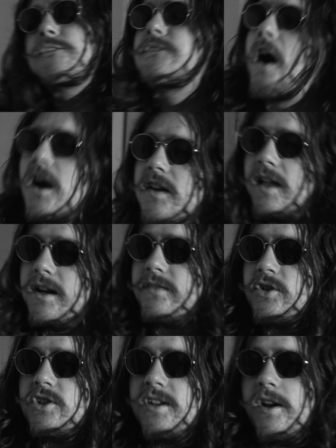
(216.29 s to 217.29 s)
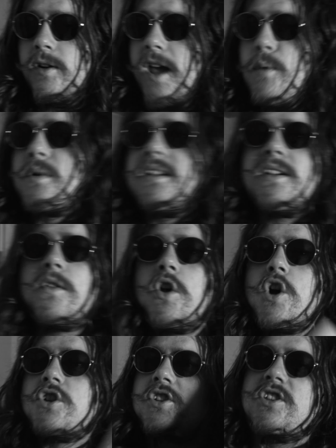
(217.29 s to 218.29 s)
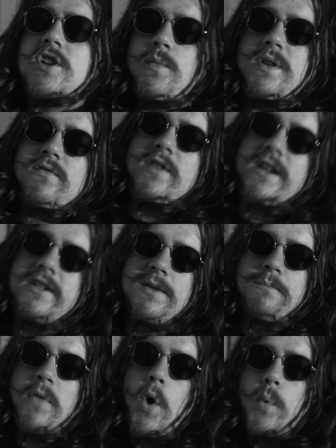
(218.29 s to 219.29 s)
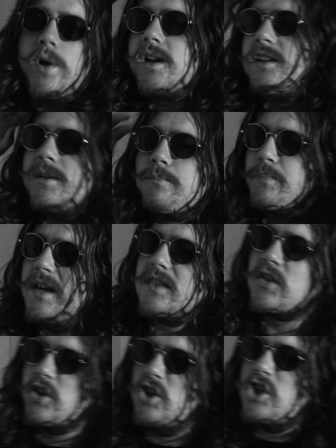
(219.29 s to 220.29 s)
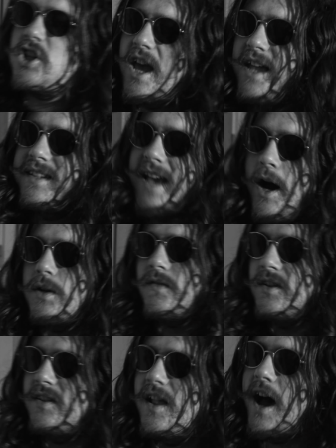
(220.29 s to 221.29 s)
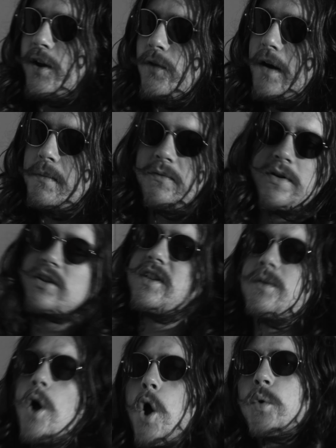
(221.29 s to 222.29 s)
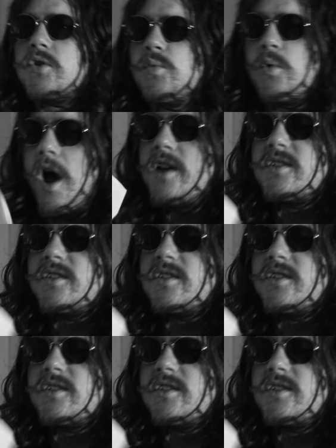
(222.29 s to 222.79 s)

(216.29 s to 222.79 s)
fuck that other shit. Okay, we need to just, you know, we really need to, we need to beat the shit out of this line. Right? We just like, just,